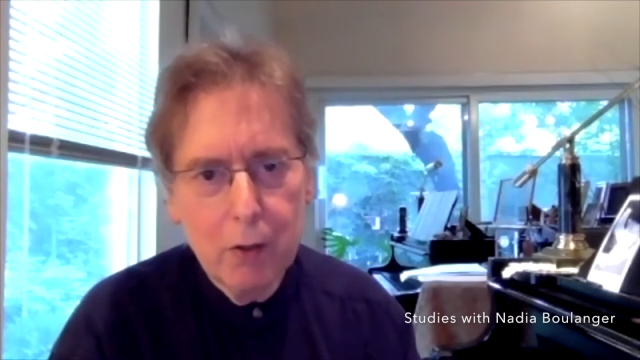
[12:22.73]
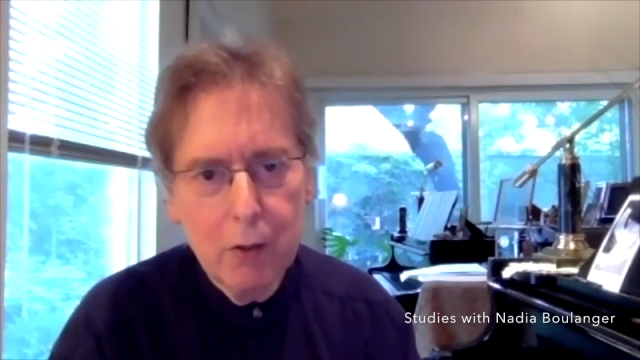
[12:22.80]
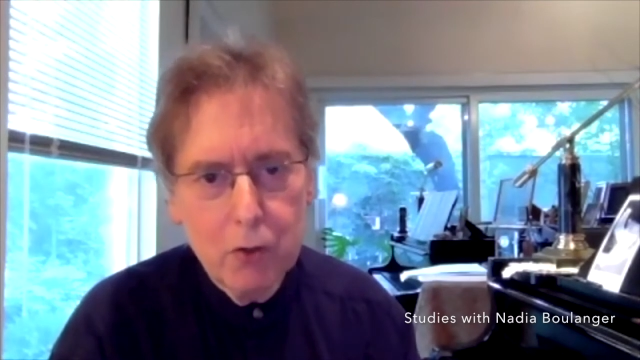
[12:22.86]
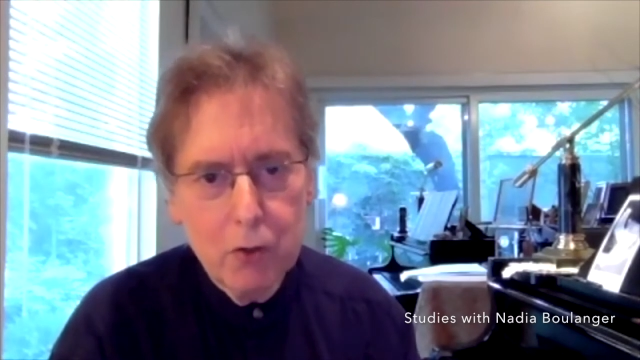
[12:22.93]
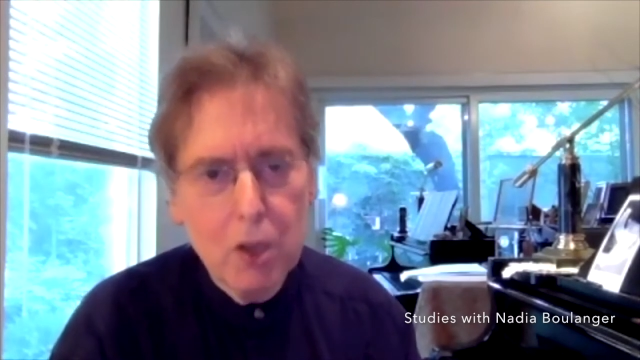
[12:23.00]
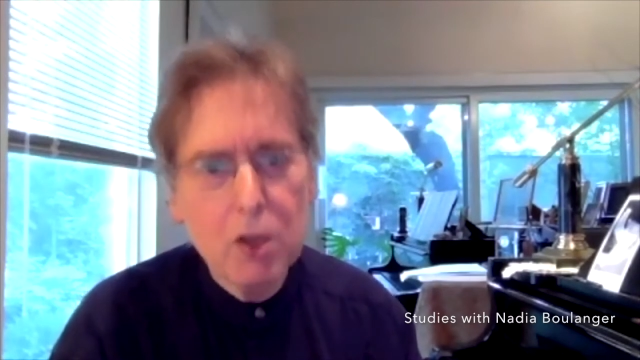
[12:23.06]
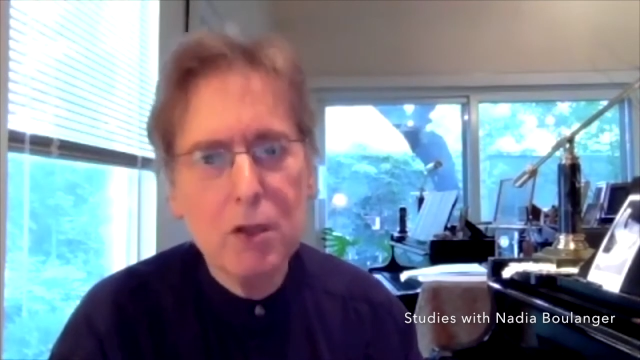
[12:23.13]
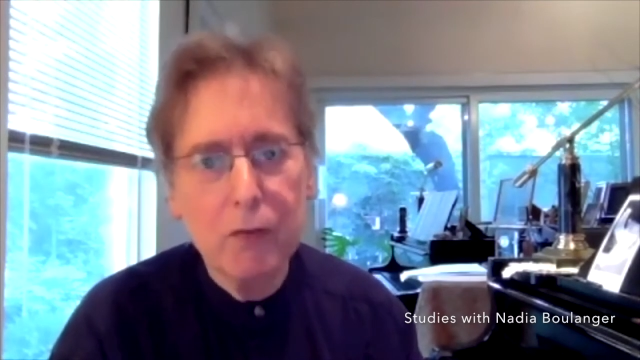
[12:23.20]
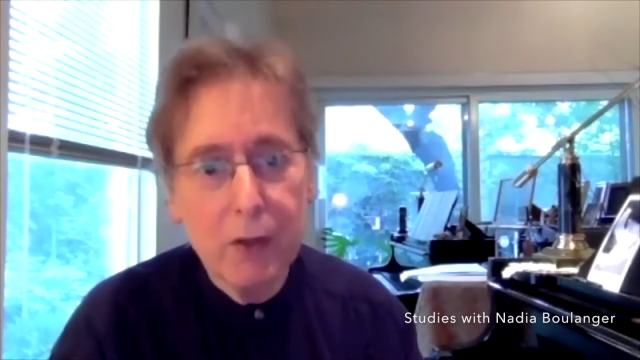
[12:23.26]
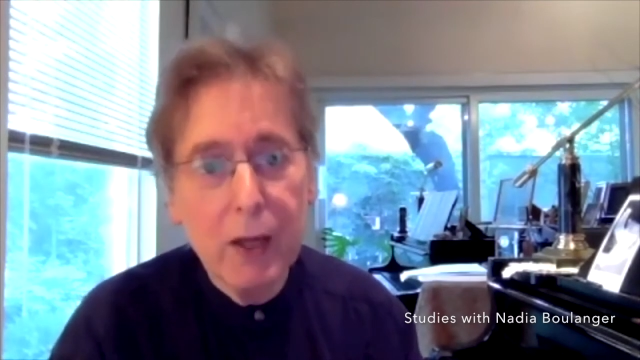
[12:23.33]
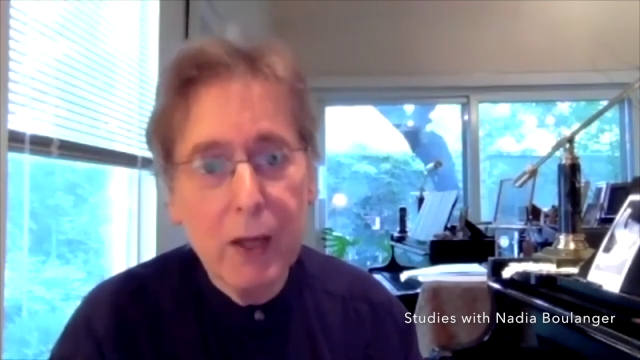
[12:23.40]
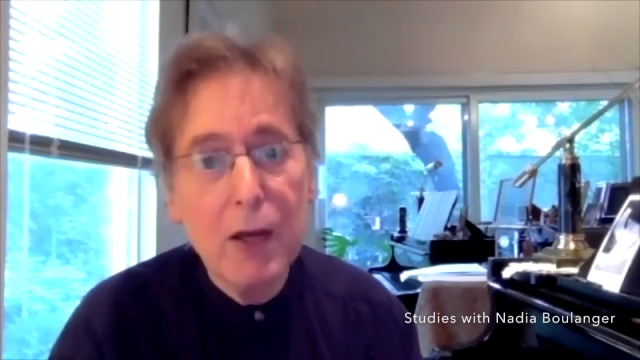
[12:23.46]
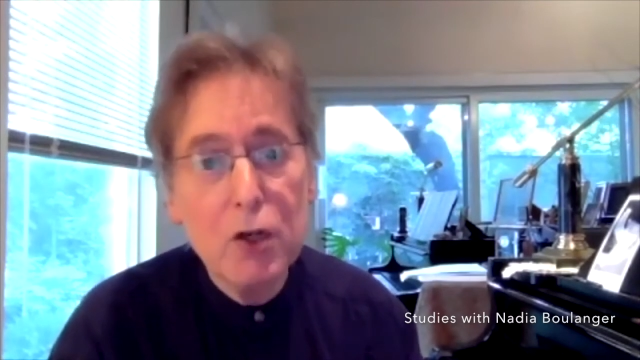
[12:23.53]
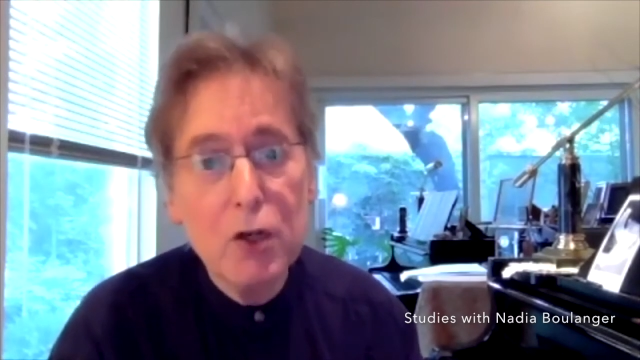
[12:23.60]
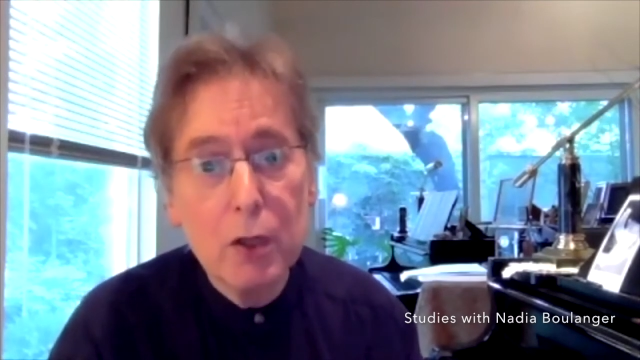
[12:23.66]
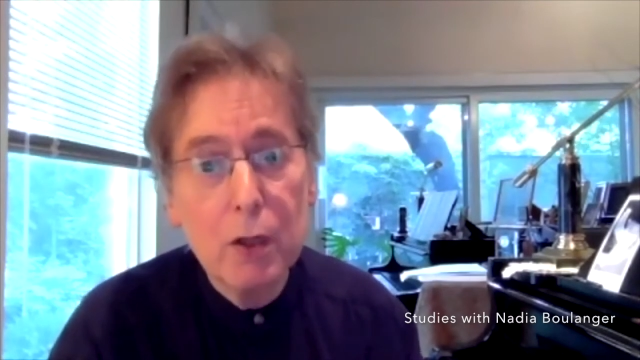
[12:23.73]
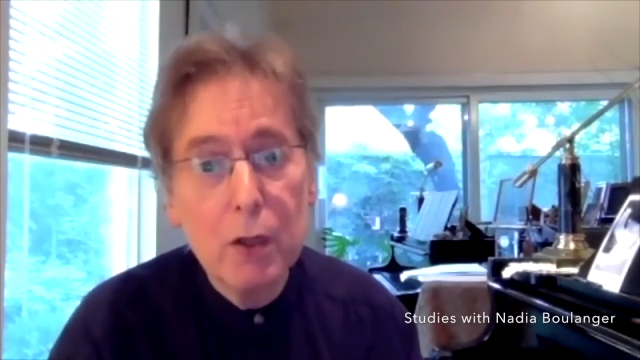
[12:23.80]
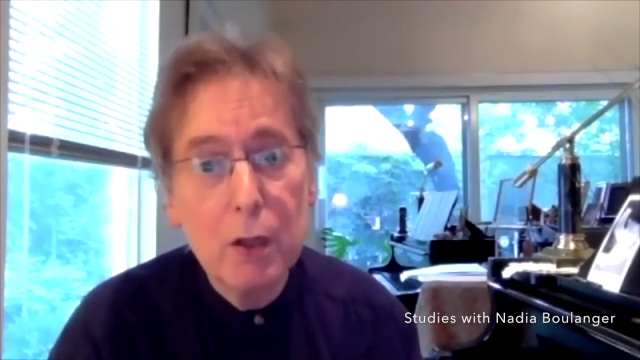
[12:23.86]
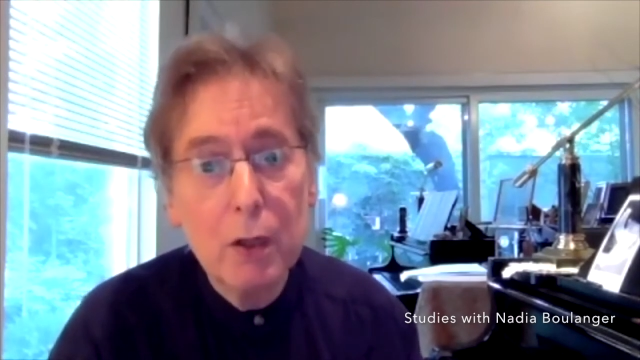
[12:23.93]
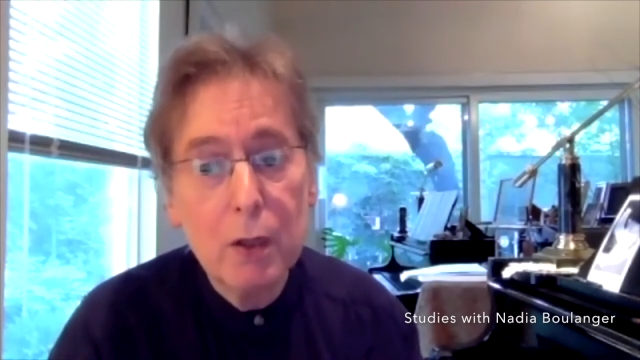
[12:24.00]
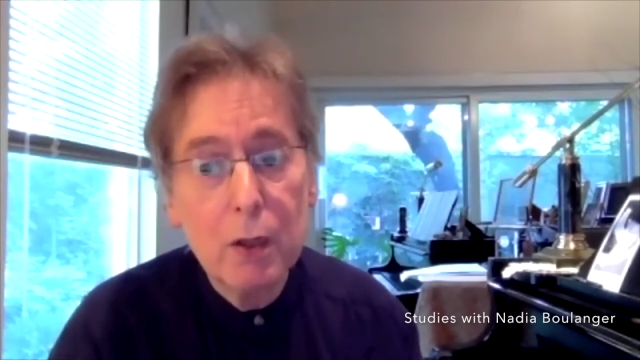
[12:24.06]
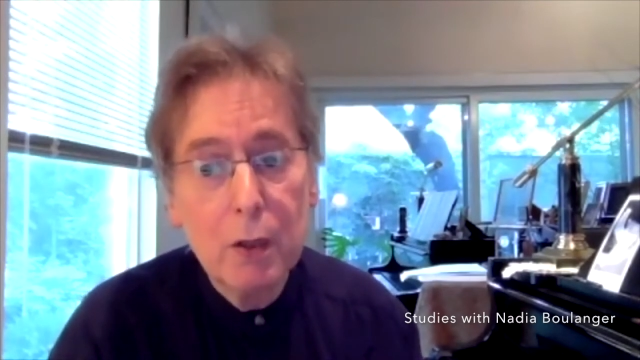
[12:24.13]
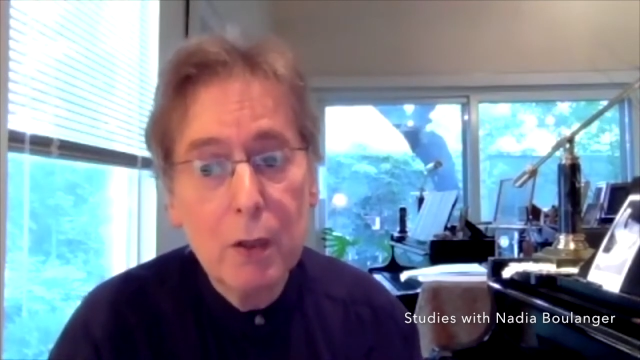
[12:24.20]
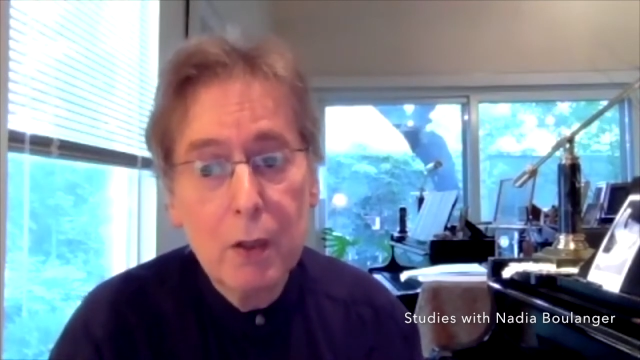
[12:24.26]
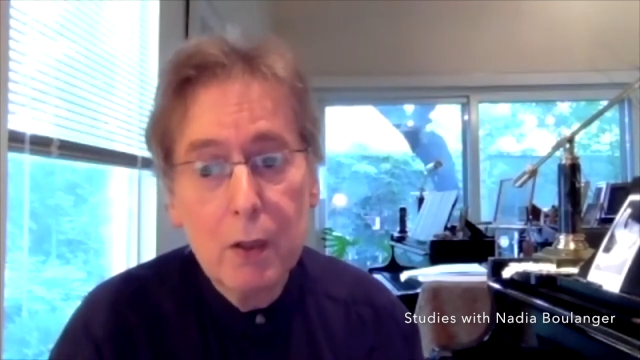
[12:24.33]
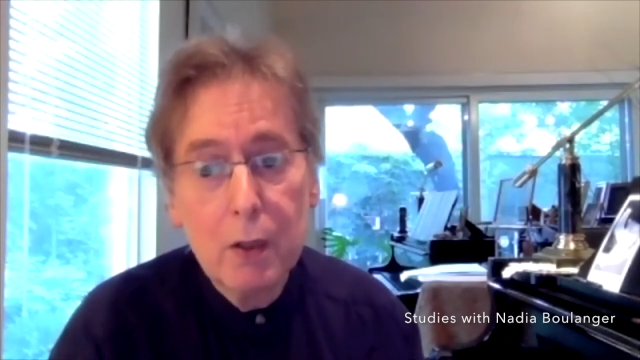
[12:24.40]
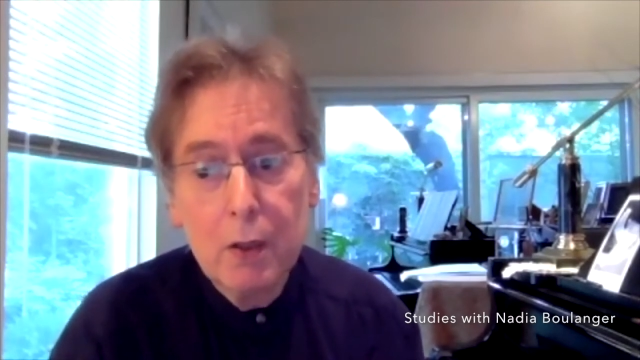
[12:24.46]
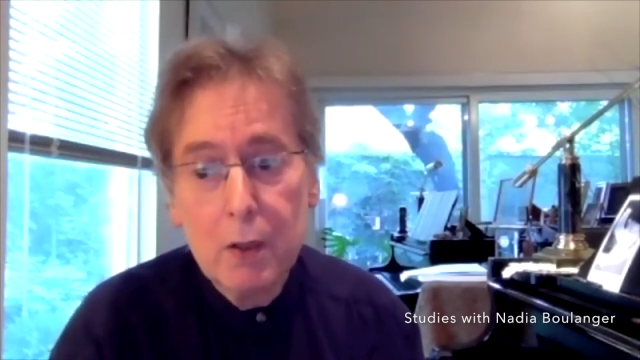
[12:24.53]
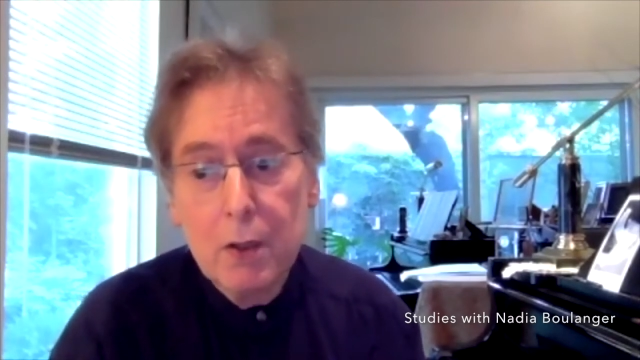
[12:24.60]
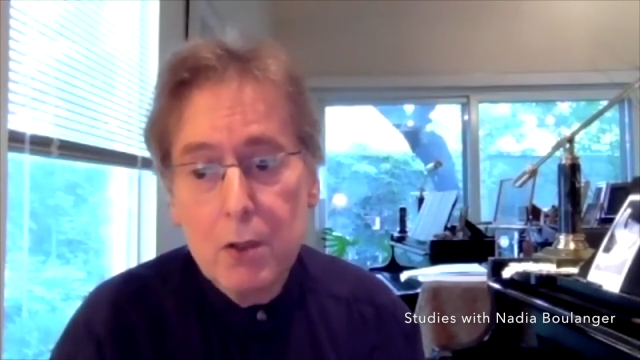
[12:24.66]
justification.
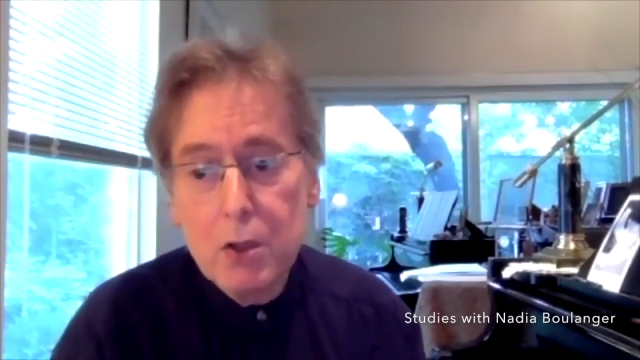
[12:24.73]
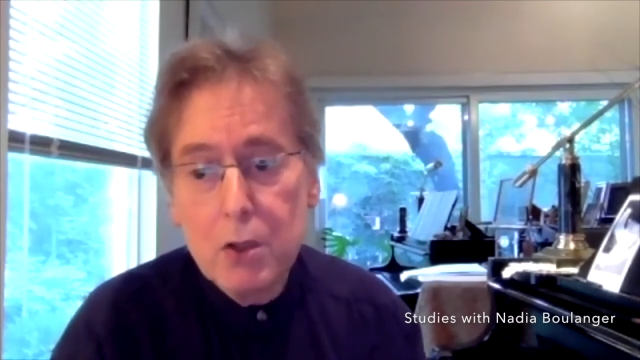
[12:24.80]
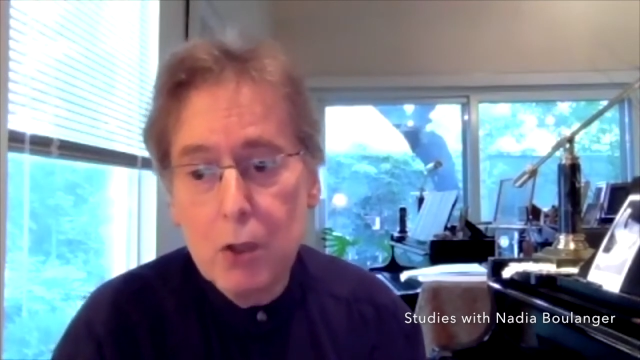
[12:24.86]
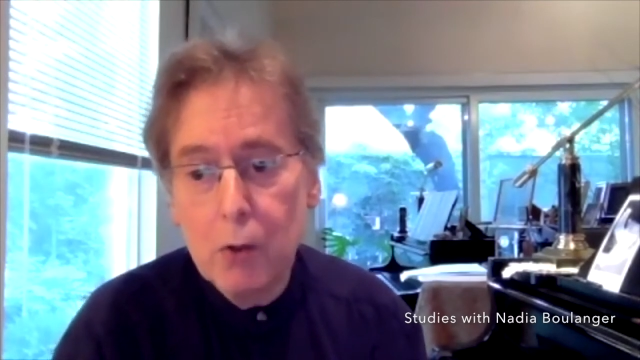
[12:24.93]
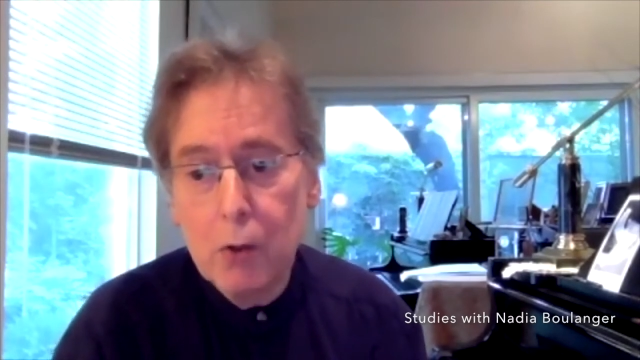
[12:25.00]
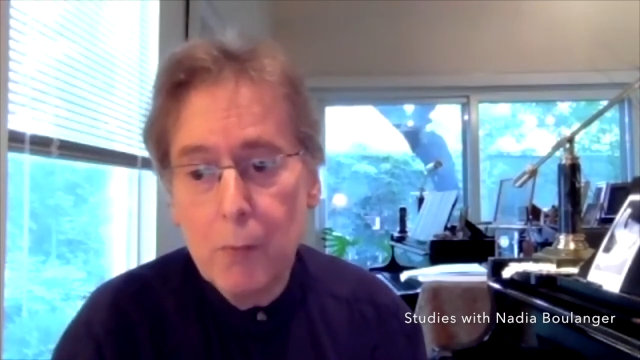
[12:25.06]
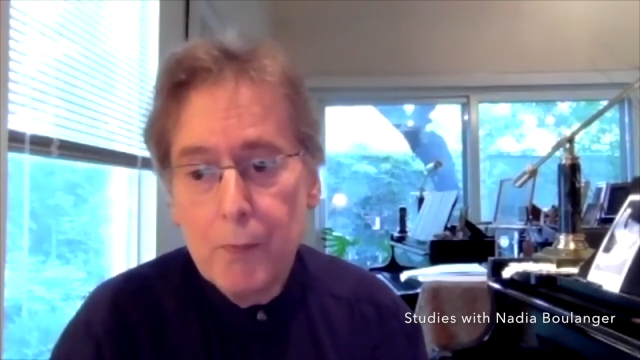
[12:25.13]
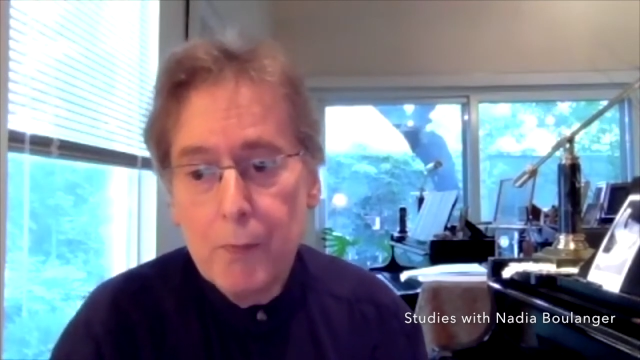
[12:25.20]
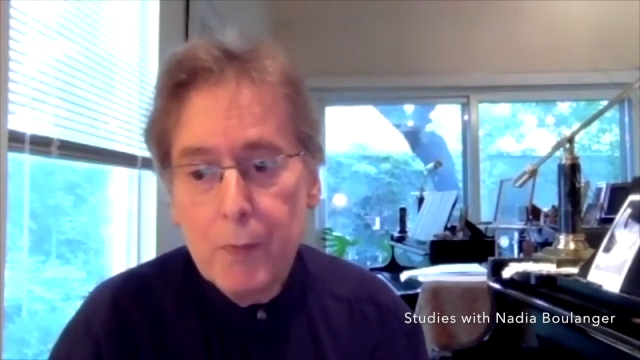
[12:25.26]
So,